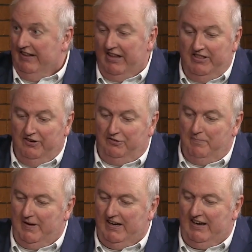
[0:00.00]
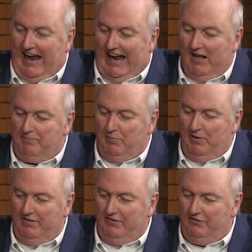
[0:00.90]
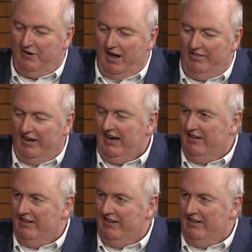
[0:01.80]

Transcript: Then there's a big gap where there's nothing,